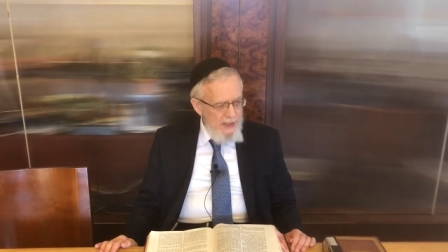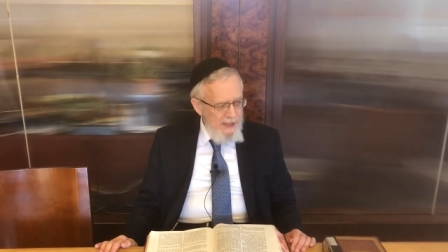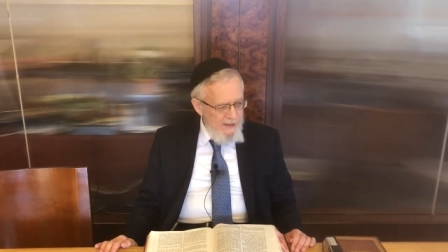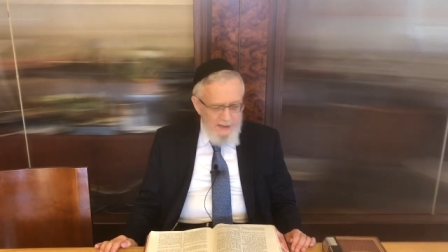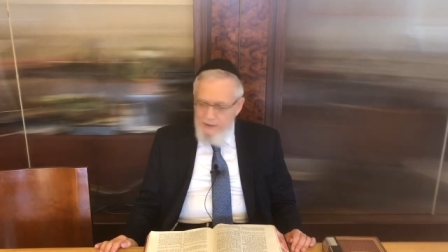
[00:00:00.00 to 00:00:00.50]

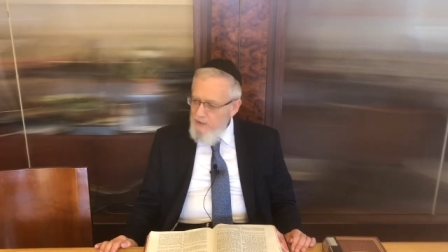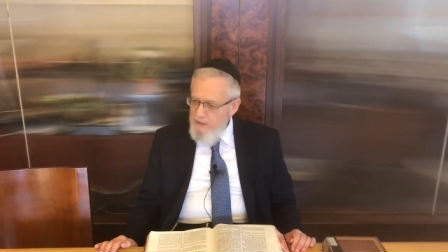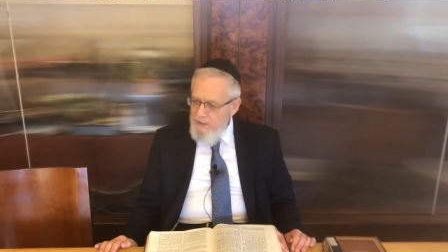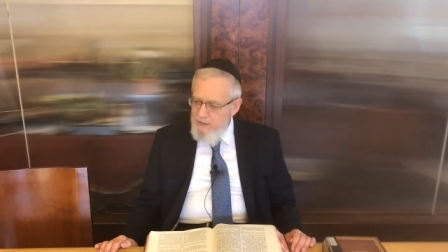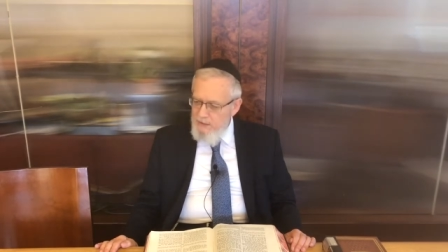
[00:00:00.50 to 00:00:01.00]
And he said to
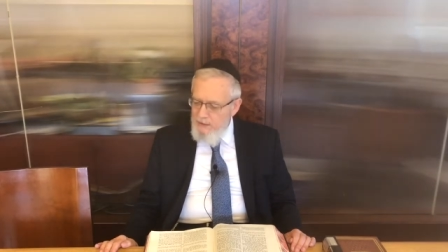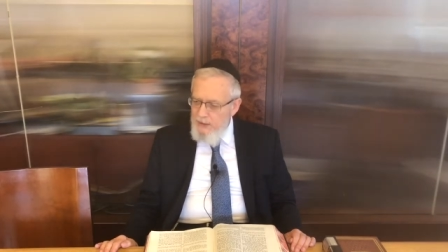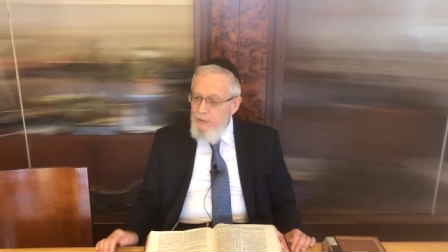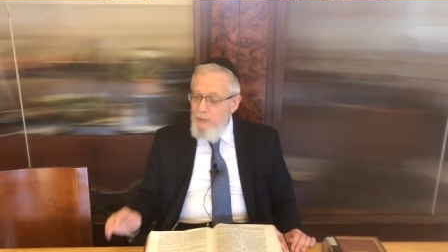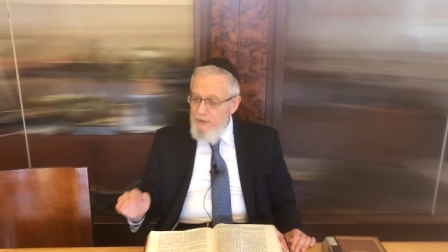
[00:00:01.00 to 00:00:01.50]
us,
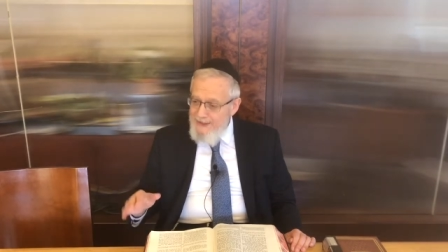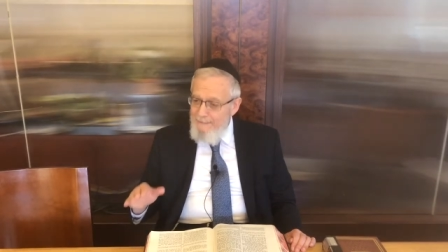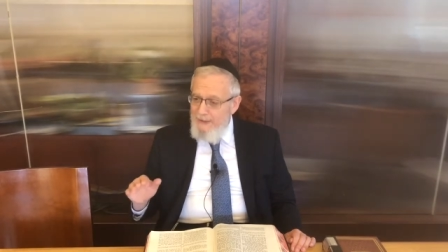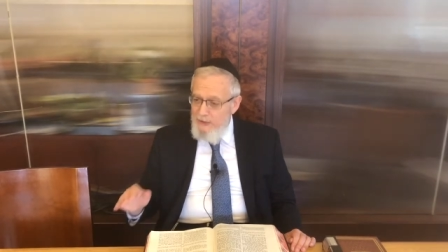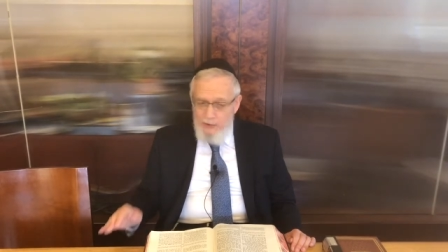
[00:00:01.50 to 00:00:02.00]
either you
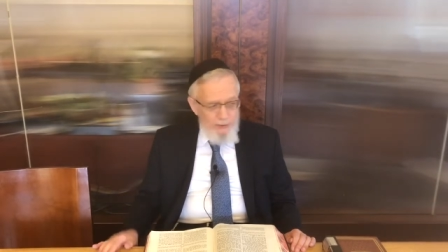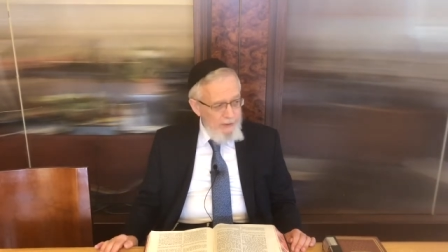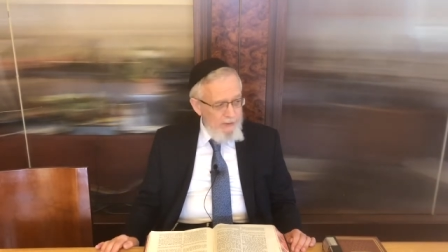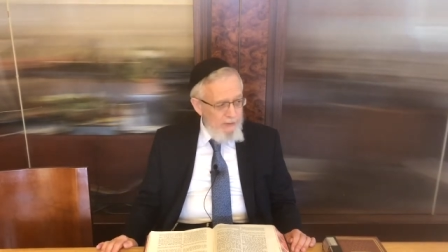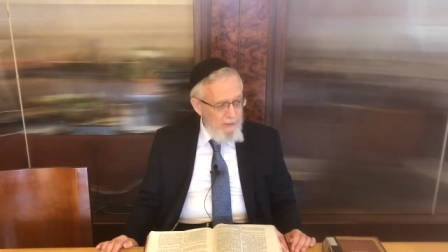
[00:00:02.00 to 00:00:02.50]
accept my
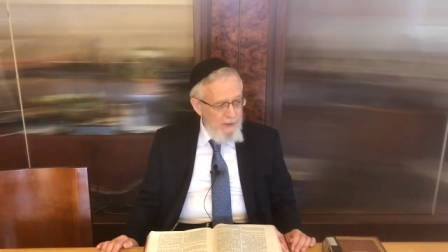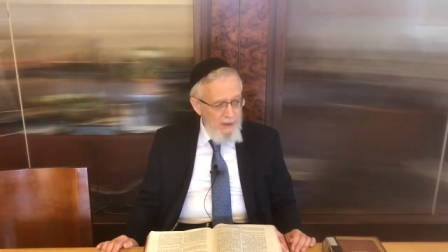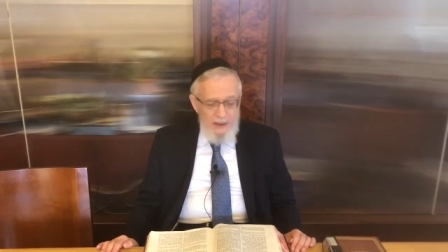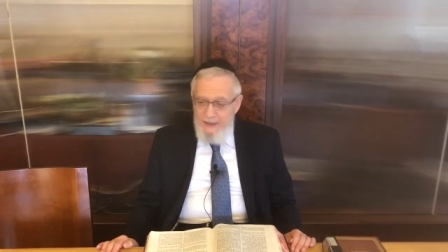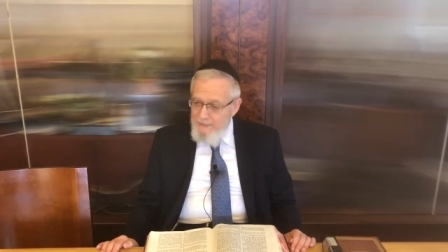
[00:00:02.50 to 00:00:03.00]
Torah,
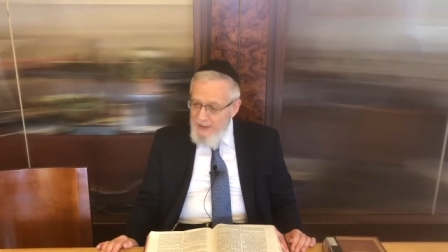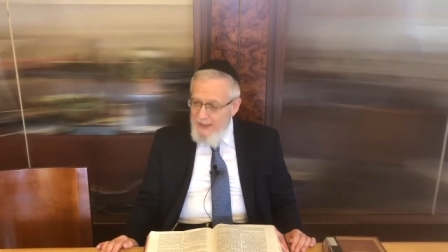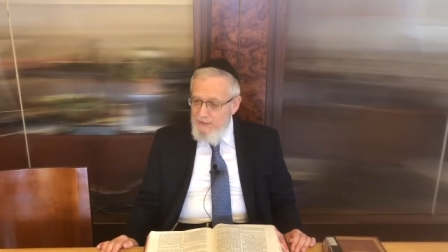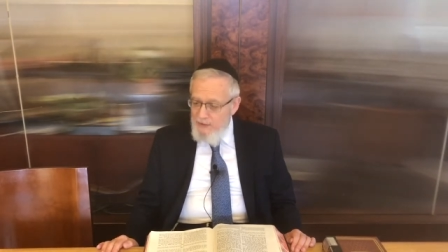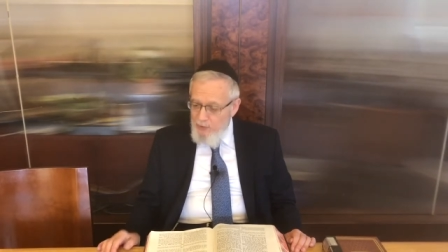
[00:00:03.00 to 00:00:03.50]
if
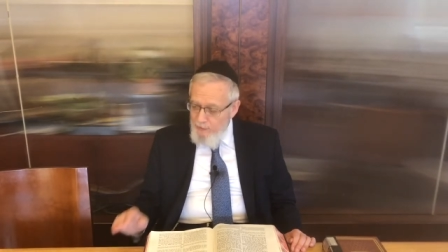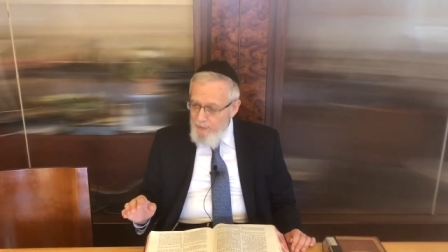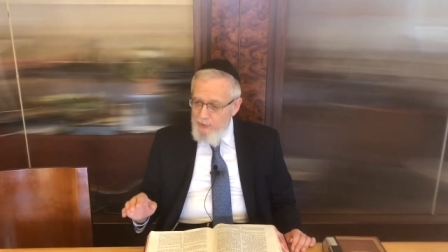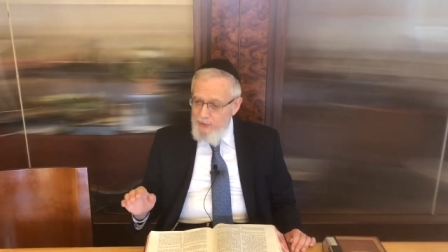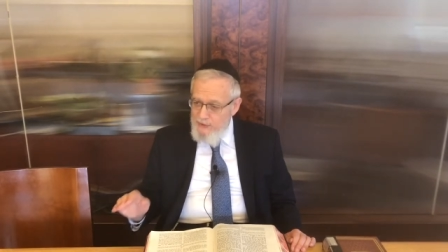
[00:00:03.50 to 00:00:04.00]
not the two
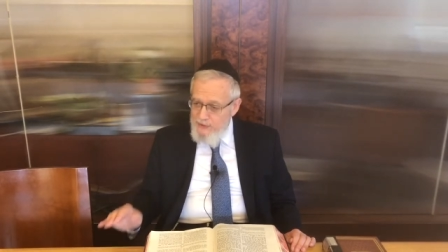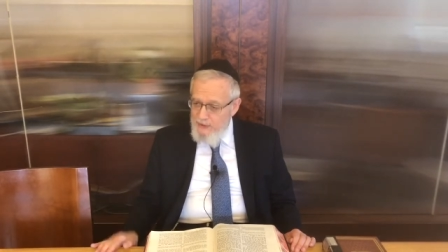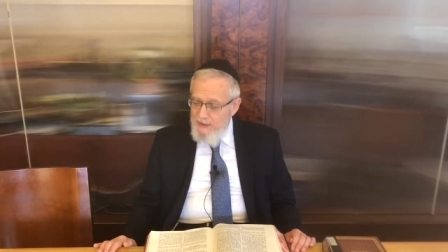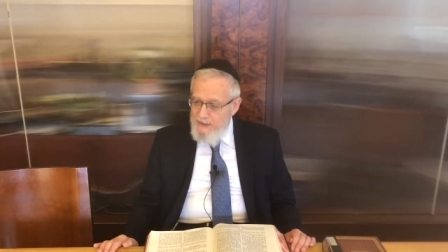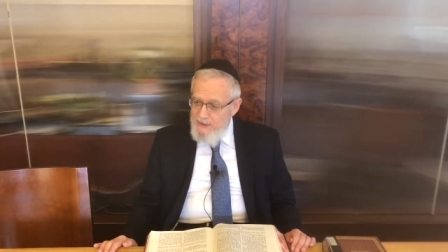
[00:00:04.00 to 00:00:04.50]
versions
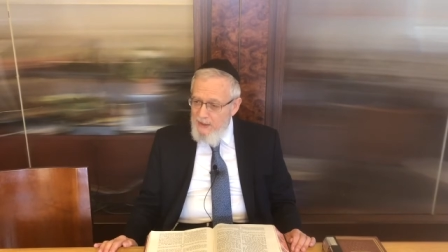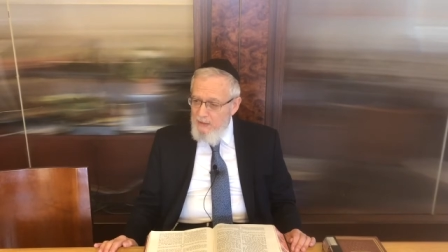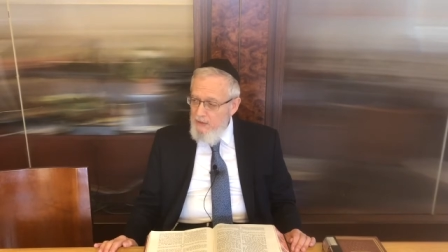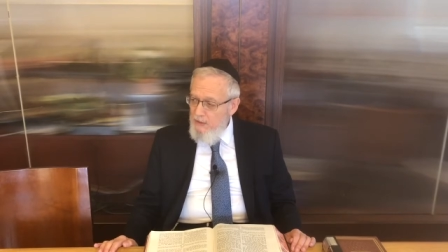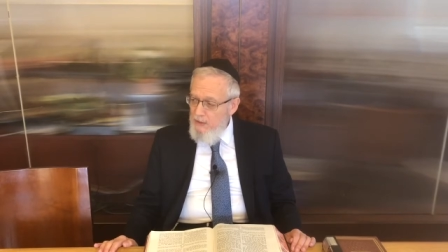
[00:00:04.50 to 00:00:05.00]
in
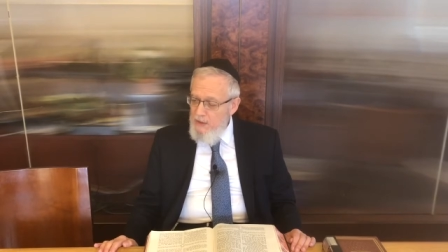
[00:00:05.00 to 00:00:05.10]
Chazal,